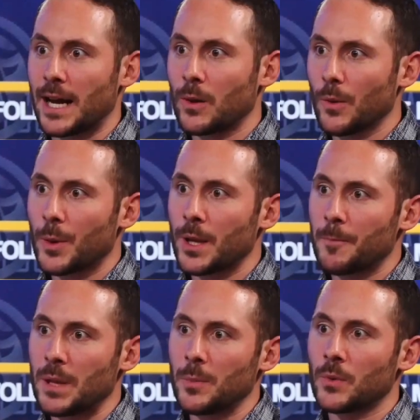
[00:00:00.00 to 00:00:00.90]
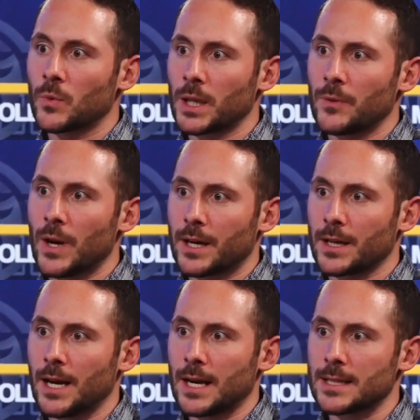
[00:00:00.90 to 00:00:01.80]
I don't think people really
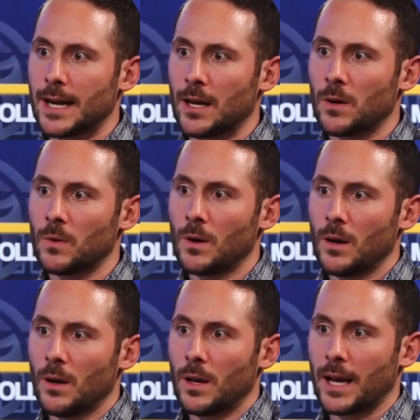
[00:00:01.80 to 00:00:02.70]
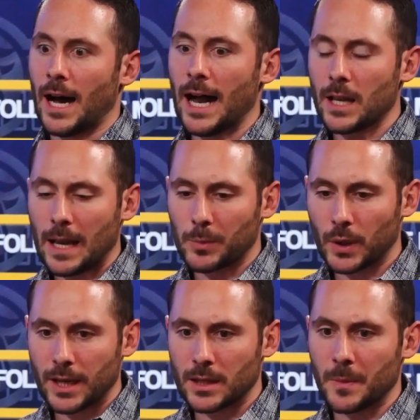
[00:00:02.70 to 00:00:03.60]
recognize how, like, I kept
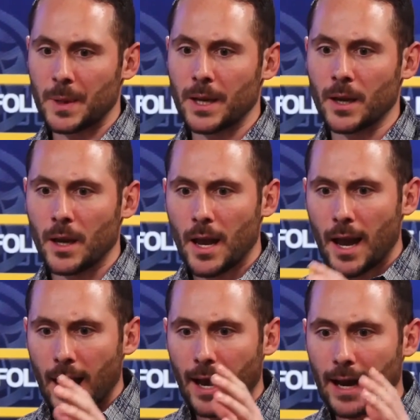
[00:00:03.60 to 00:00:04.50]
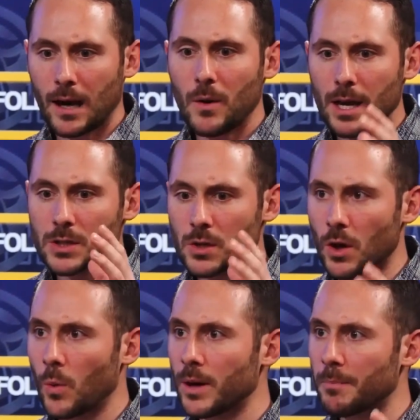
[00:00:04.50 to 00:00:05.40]
looking at them thinking, how has no
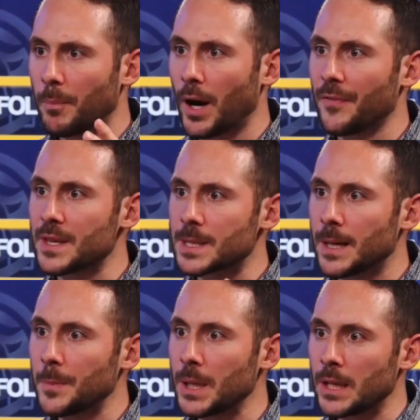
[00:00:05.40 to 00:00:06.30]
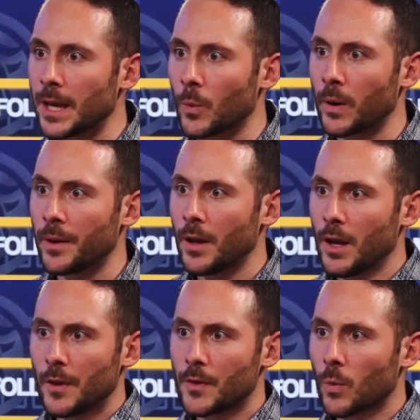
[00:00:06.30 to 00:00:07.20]
one bought this company yet when
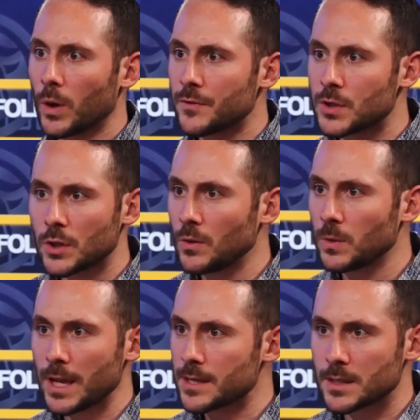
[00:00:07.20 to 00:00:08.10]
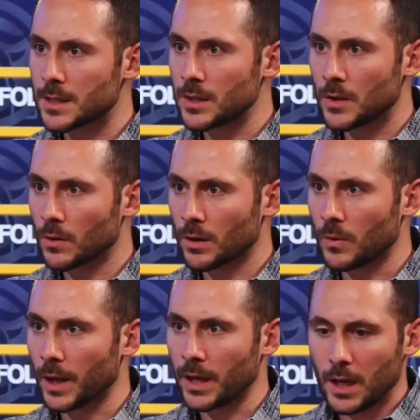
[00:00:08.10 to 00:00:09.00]
they're one of 2 licensed in
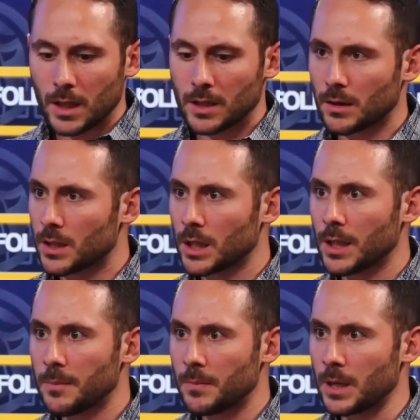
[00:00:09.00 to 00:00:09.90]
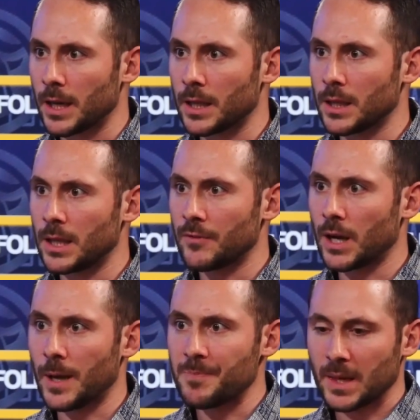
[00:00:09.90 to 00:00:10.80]
Uruguay? They're in Colombia. They've
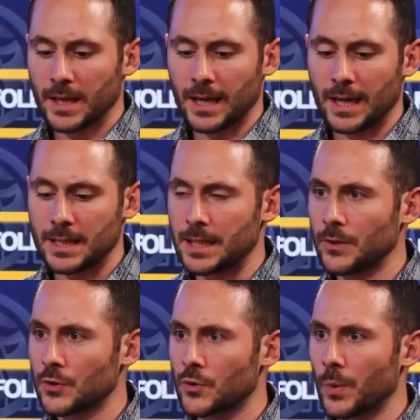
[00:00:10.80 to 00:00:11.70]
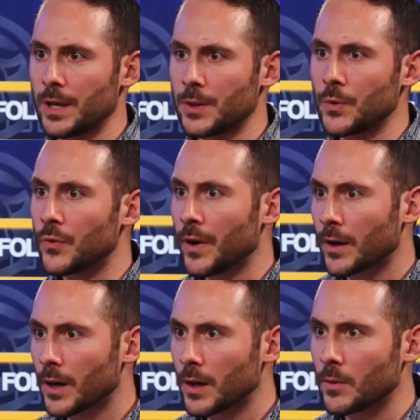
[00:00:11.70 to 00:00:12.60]
got deals with
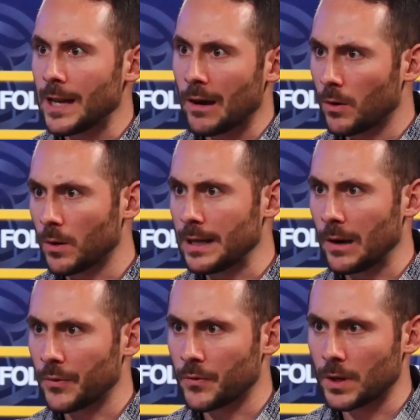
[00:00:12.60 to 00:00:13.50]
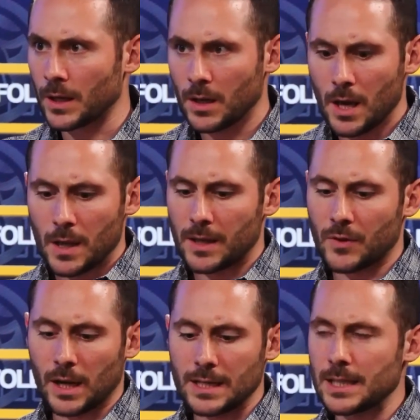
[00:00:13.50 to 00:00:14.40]
Nuvera, now Fria. They've
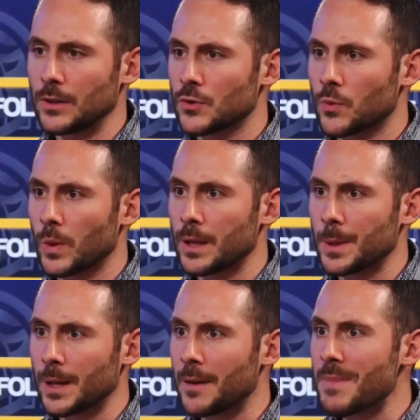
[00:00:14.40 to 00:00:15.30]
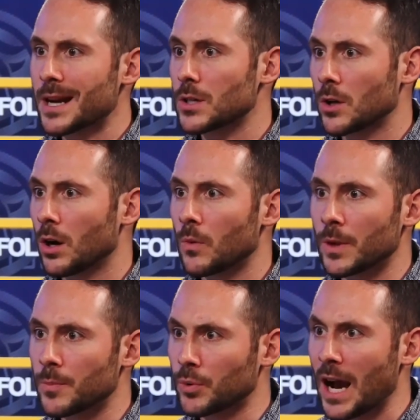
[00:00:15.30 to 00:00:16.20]
got deals with Mexico,
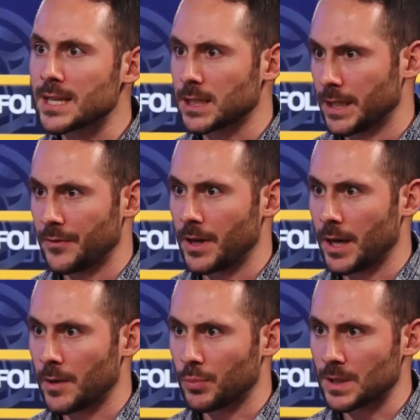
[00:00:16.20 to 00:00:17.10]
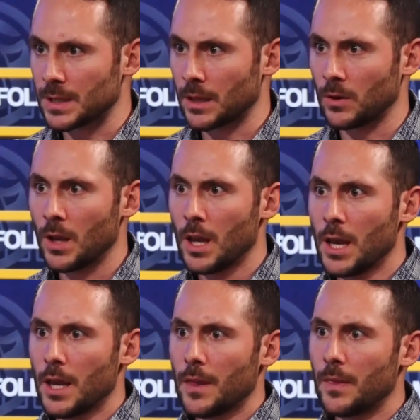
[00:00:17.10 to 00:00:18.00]
with Brasliv in Brazil.
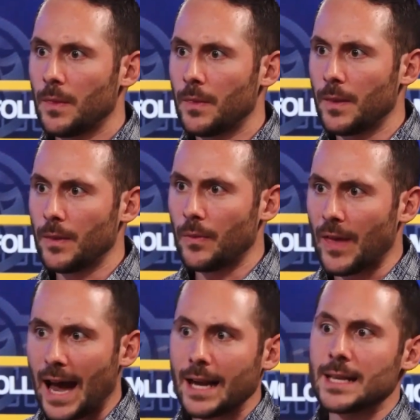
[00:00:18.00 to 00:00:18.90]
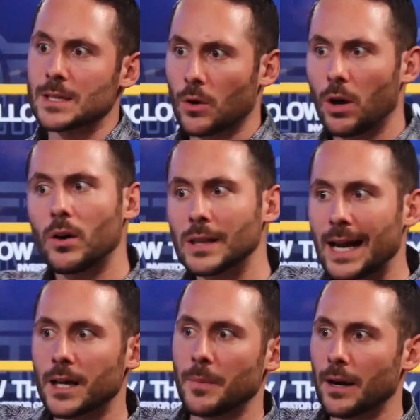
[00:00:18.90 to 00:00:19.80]
That is all
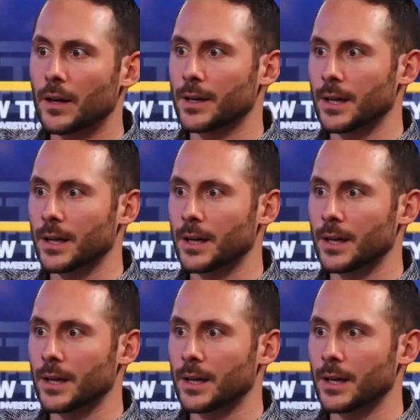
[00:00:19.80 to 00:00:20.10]
Latin America.